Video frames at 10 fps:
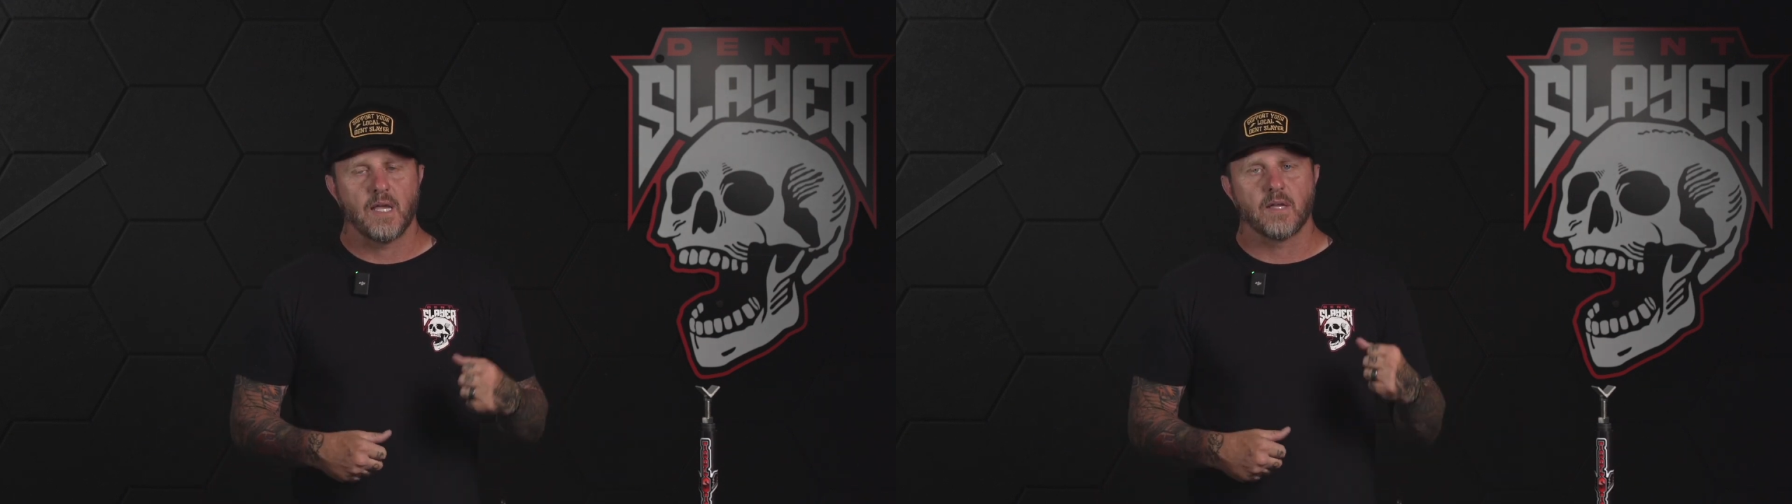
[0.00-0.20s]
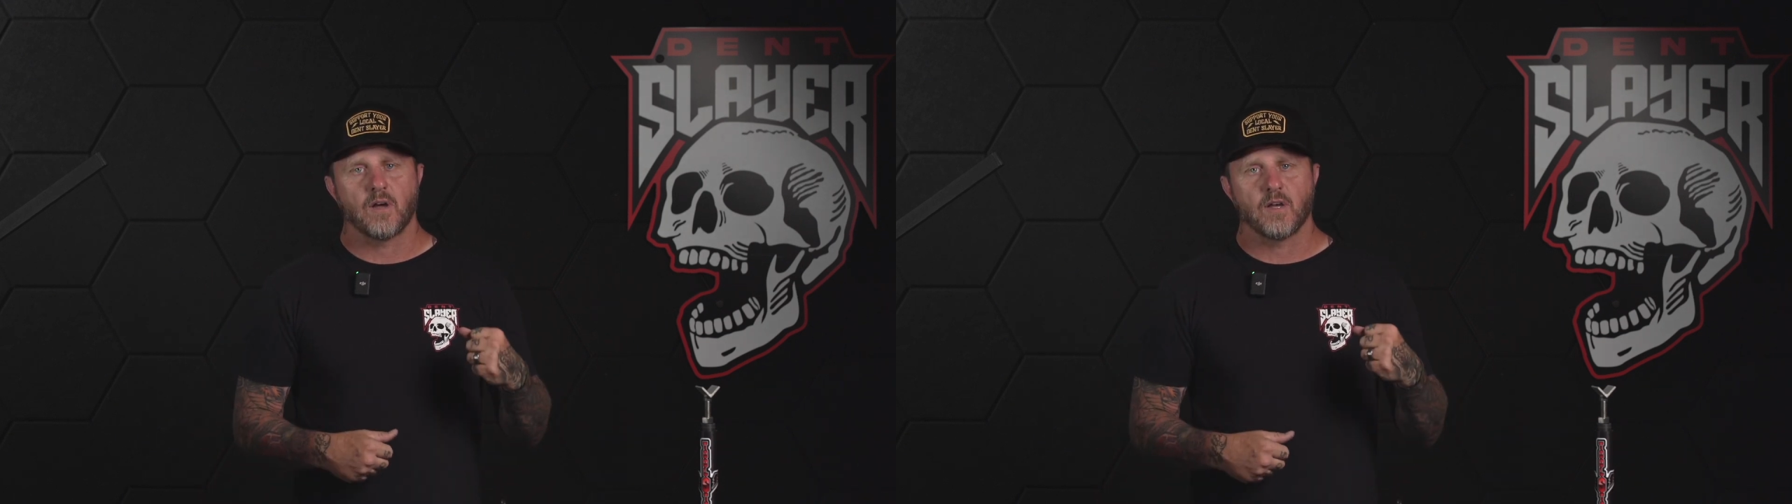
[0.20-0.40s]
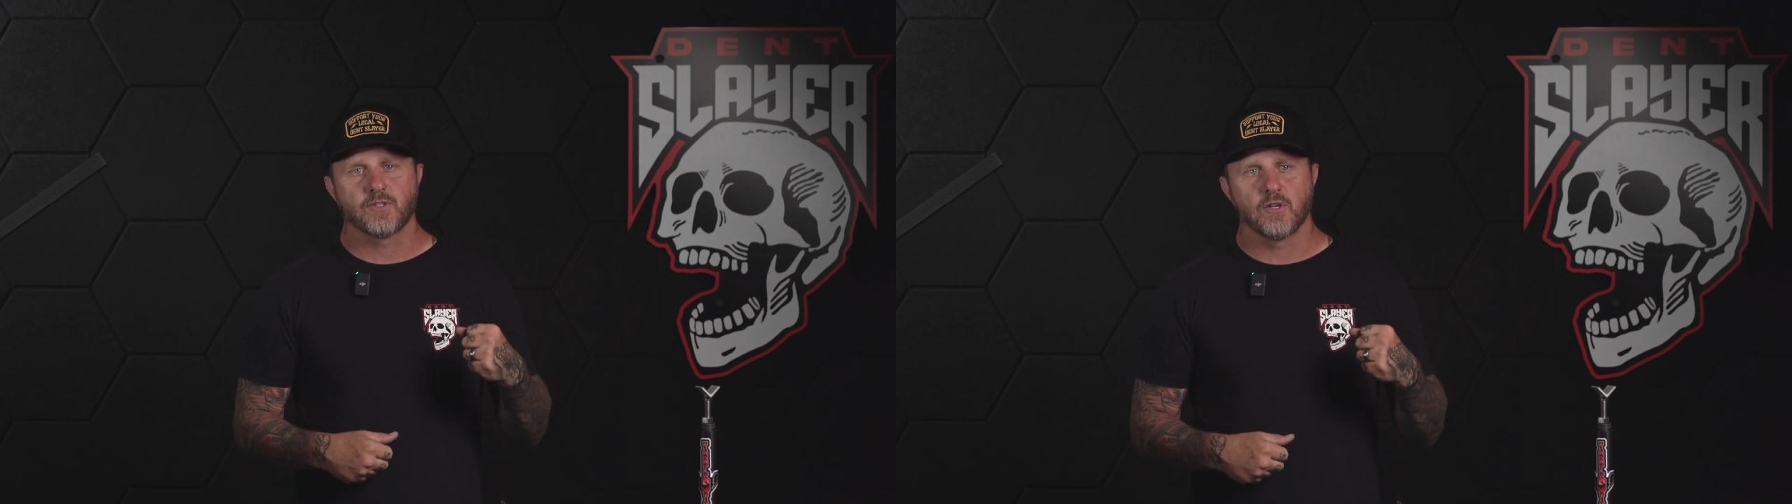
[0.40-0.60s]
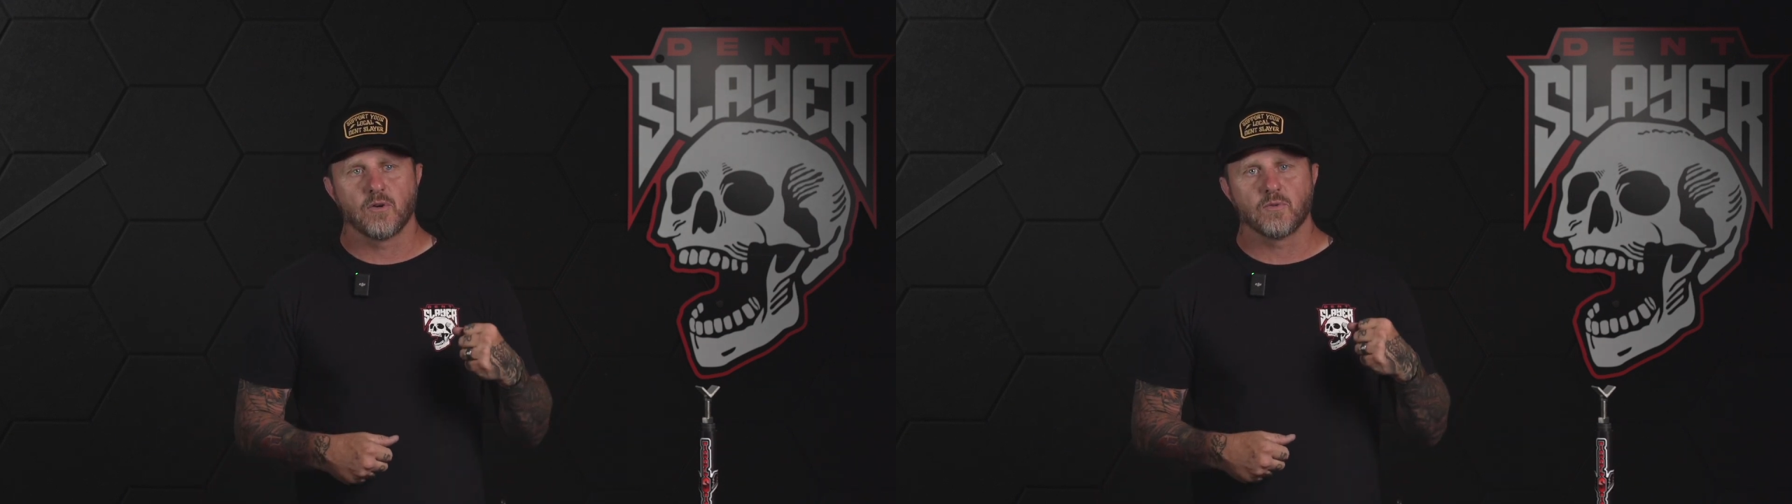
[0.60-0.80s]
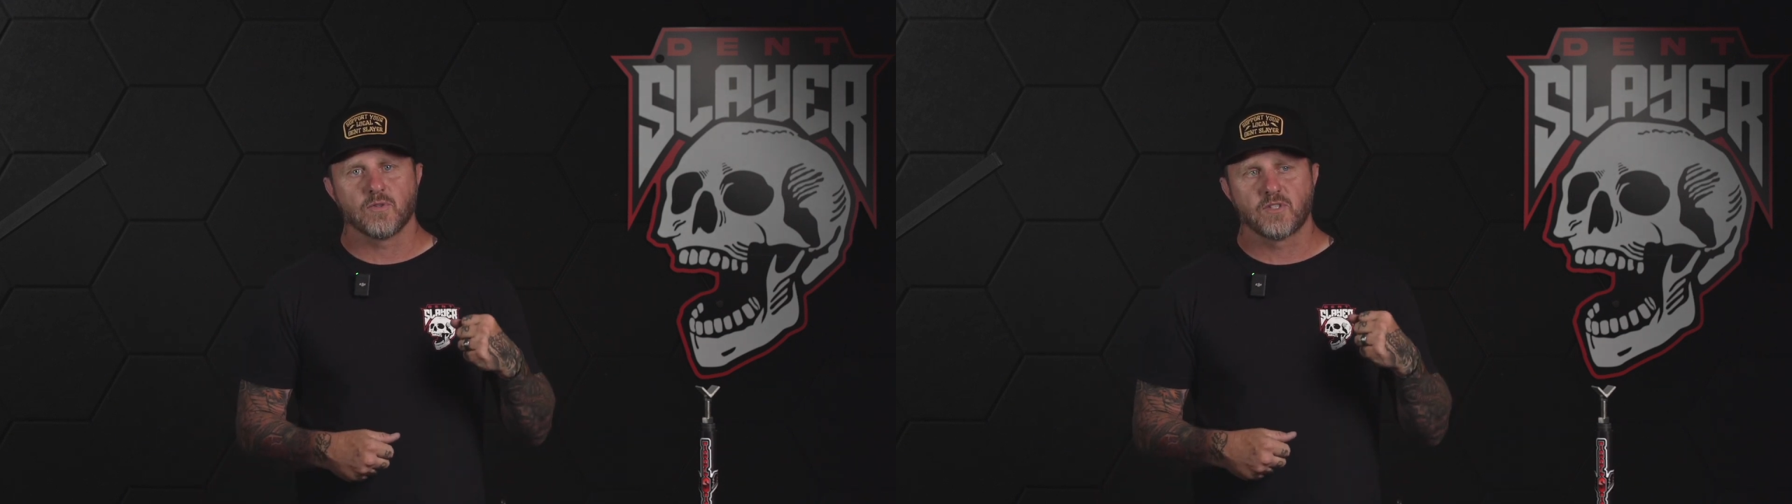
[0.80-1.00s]
and
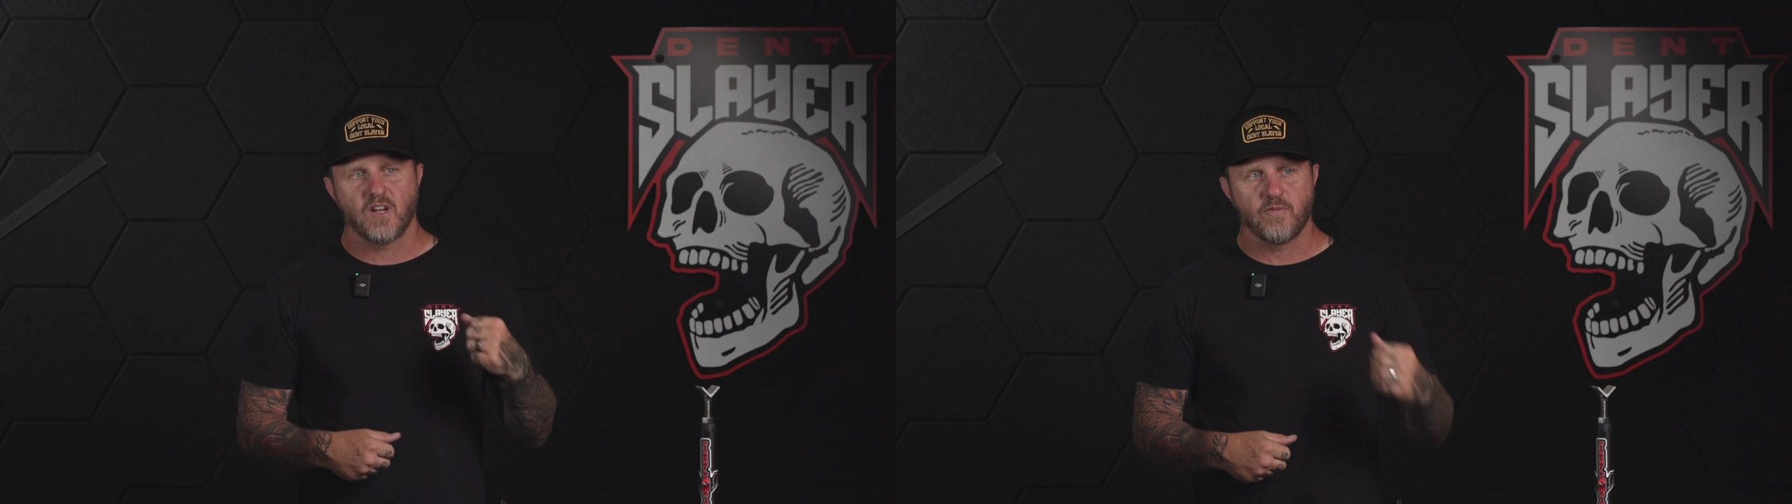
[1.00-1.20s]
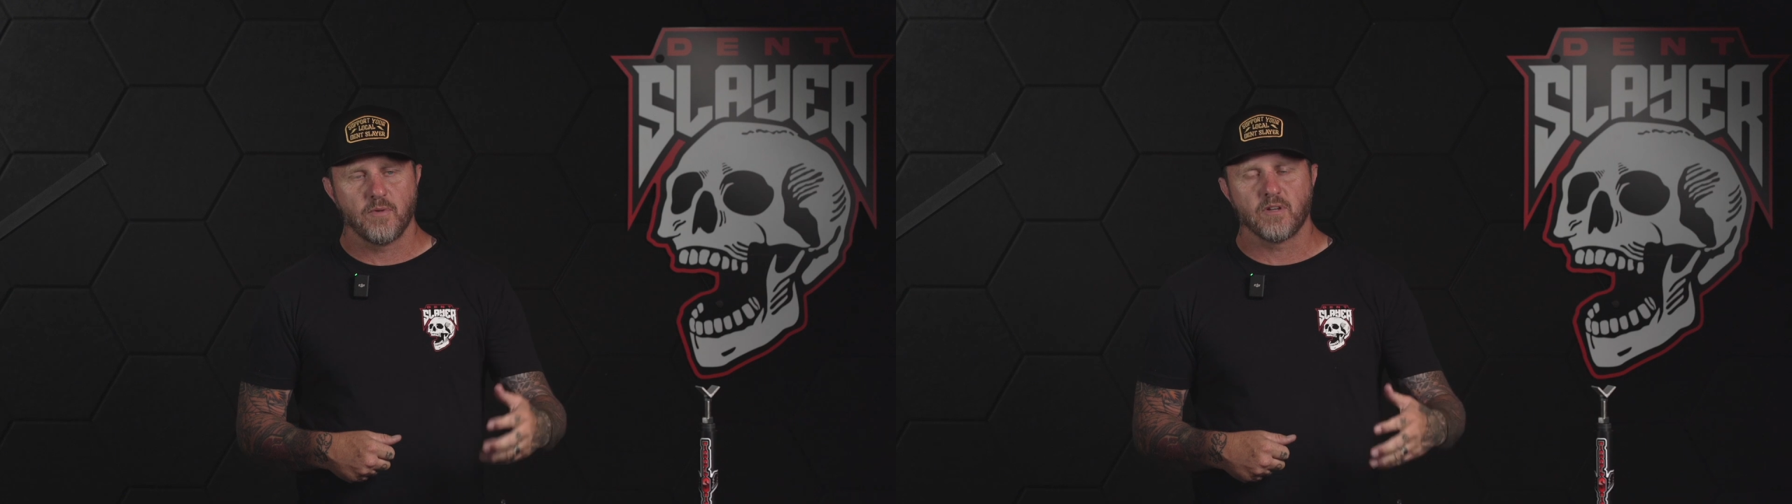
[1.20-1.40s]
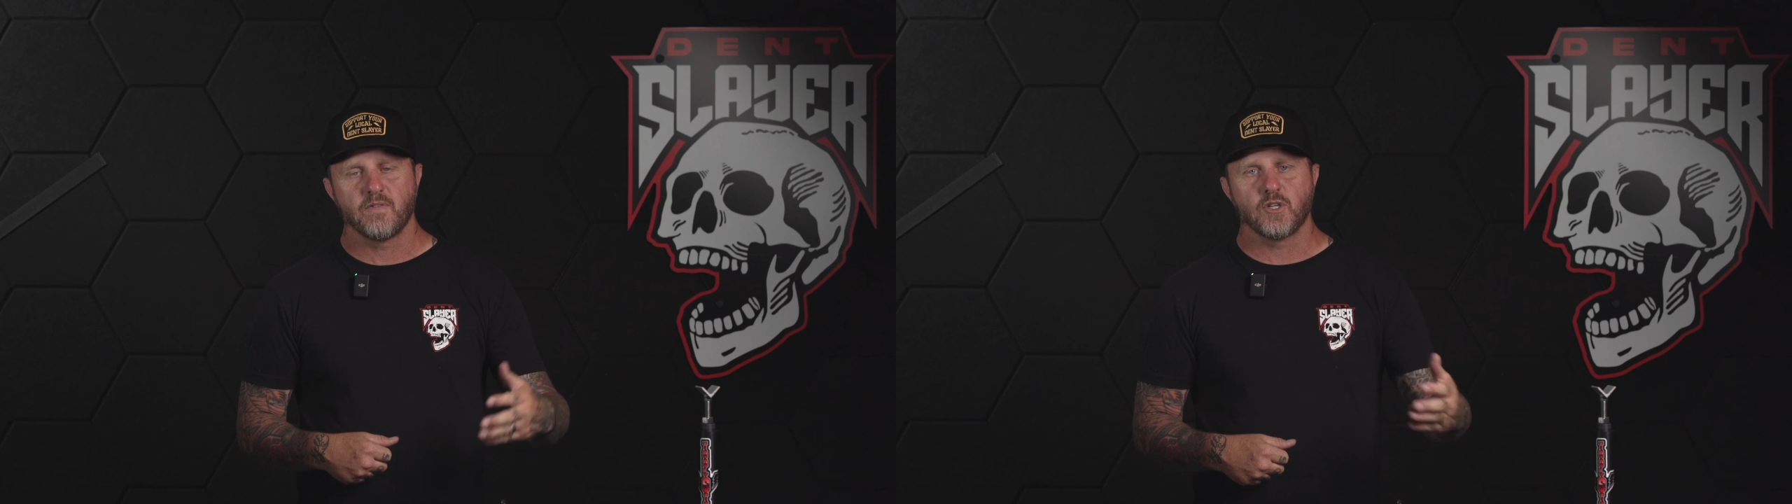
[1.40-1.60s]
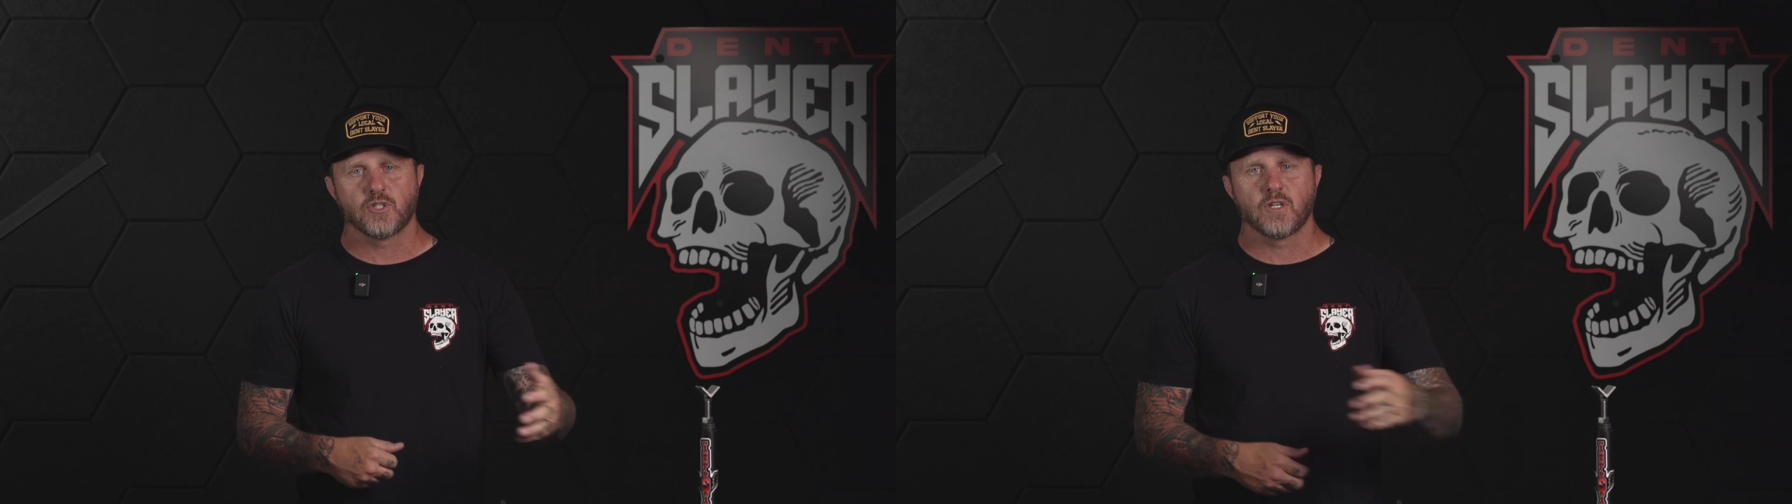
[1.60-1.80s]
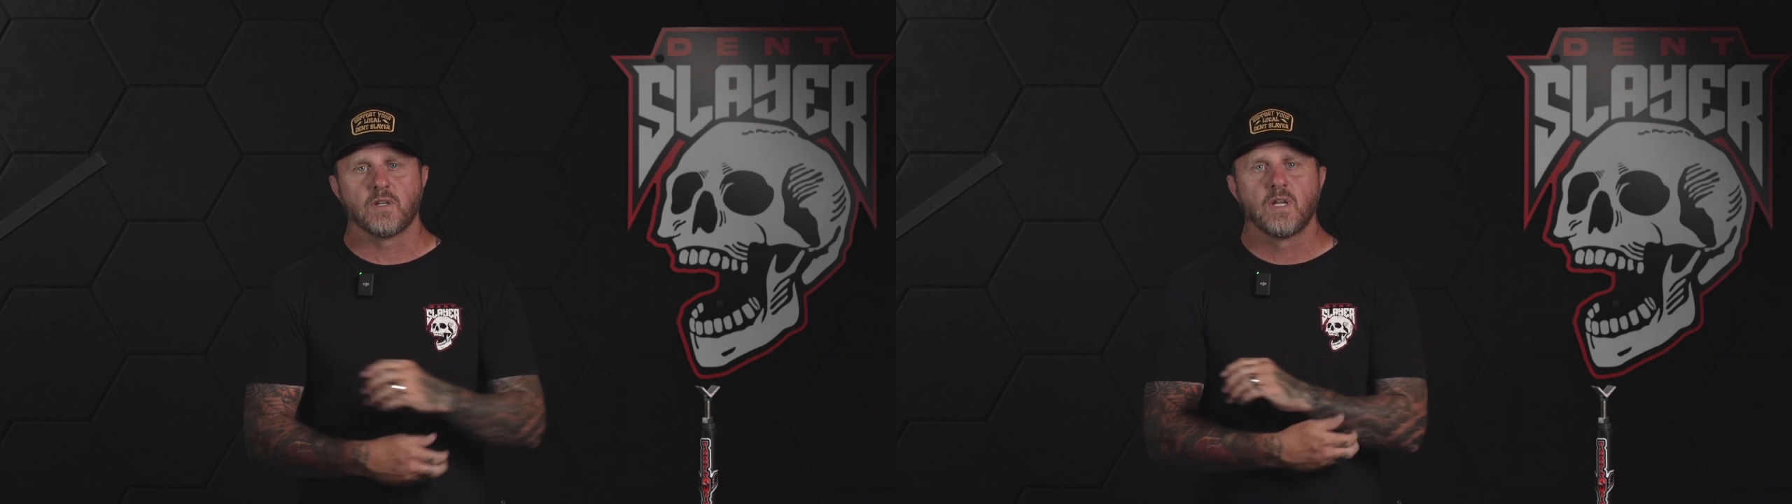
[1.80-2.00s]
also
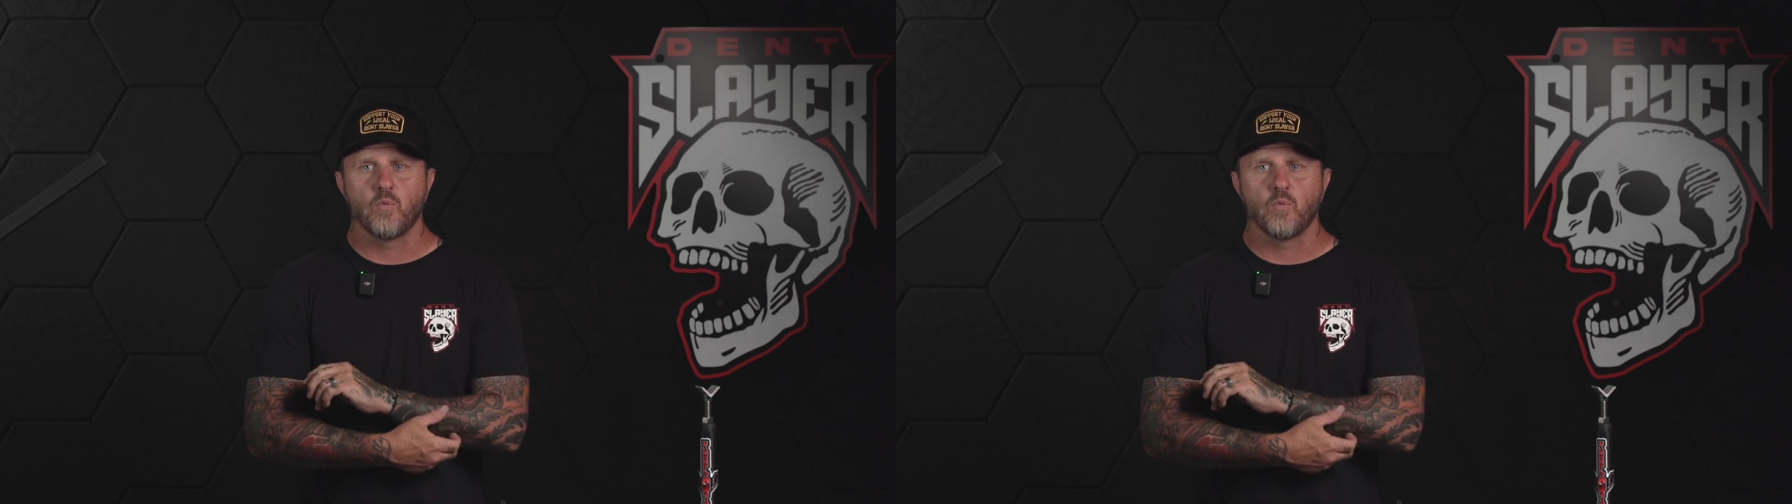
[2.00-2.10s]
self-motivation,